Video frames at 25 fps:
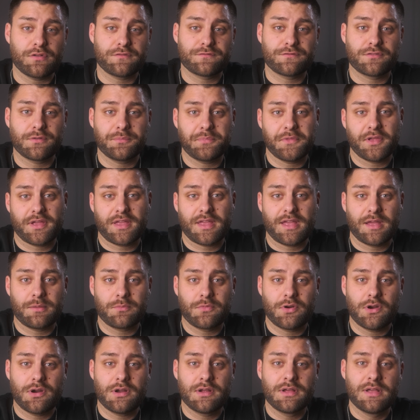from the
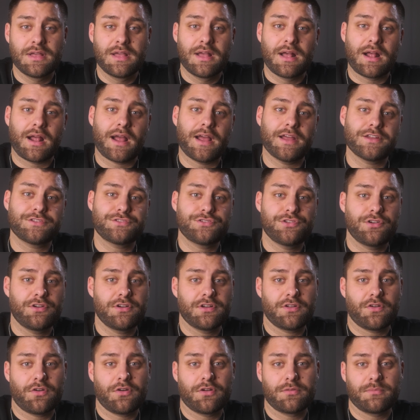camera, I
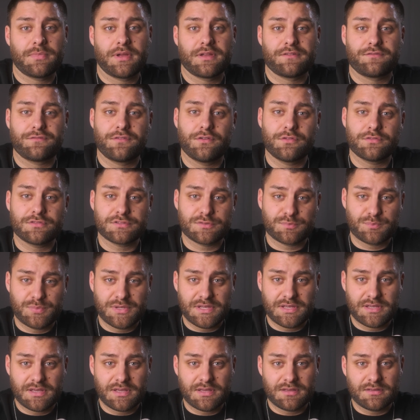turn on my focus
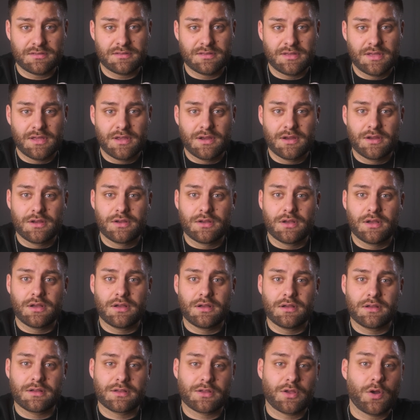peaking,
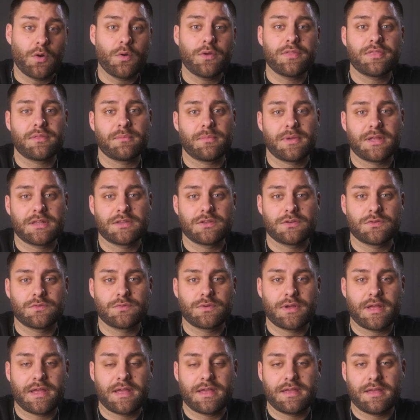go in the
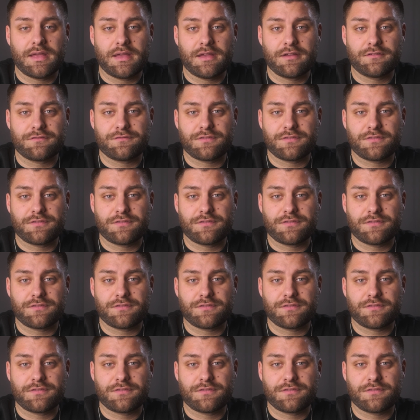menu AF